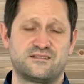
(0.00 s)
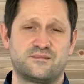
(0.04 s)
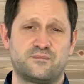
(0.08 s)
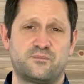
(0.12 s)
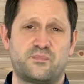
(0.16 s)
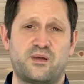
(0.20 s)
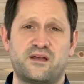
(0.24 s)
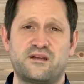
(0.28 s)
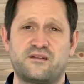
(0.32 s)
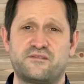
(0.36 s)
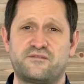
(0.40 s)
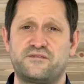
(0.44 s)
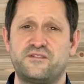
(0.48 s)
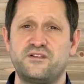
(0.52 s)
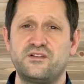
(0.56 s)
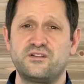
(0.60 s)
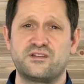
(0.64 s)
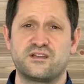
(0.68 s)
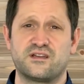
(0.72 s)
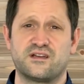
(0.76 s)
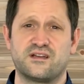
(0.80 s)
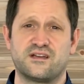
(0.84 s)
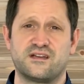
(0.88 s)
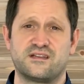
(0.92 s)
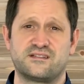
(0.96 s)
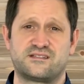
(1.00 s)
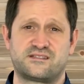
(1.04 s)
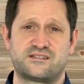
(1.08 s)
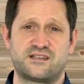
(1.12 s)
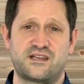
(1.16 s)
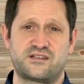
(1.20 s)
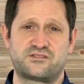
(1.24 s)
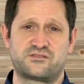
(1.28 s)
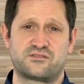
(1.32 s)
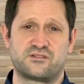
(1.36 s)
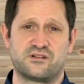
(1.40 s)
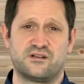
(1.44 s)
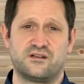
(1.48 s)
pedophilia,
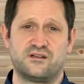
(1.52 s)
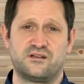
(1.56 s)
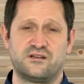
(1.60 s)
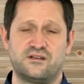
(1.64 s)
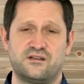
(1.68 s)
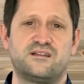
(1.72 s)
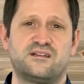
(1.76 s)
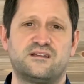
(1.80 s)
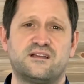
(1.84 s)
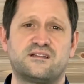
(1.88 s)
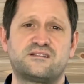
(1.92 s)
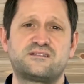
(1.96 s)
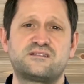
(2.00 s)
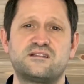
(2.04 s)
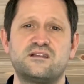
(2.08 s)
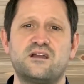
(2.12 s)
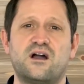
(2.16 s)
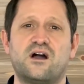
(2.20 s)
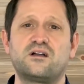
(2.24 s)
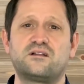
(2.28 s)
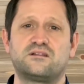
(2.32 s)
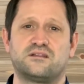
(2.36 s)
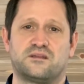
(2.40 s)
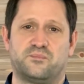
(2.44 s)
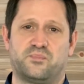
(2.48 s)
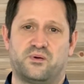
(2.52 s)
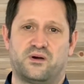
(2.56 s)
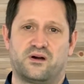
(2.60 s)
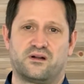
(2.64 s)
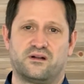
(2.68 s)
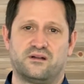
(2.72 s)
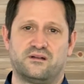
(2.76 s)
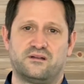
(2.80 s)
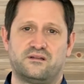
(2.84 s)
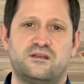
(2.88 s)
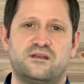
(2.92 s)
etc. It's the ugly part.